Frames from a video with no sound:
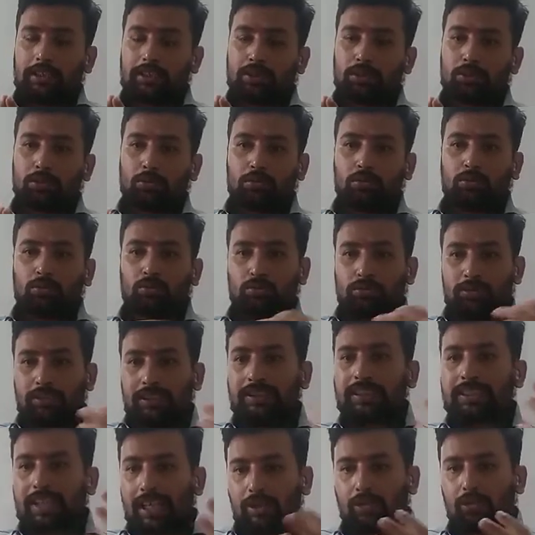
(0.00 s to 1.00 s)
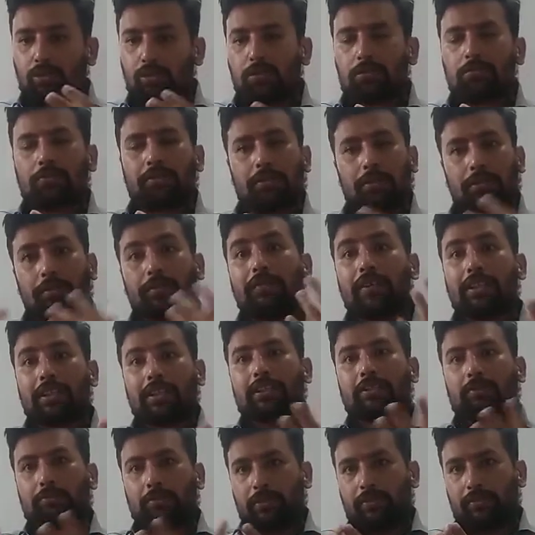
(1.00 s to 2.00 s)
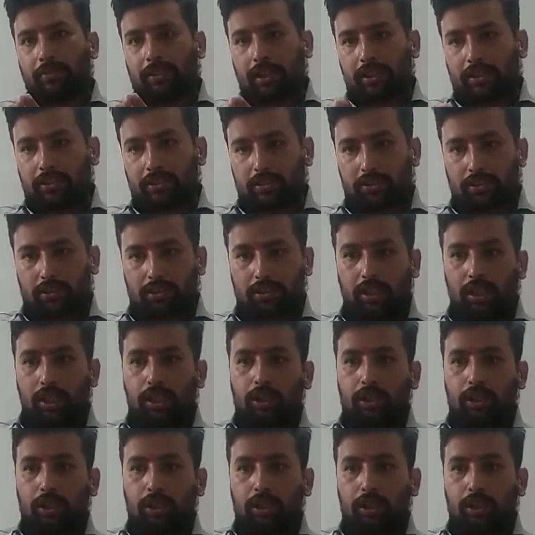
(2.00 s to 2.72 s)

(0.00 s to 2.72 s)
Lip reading: So these are called reversible reaction.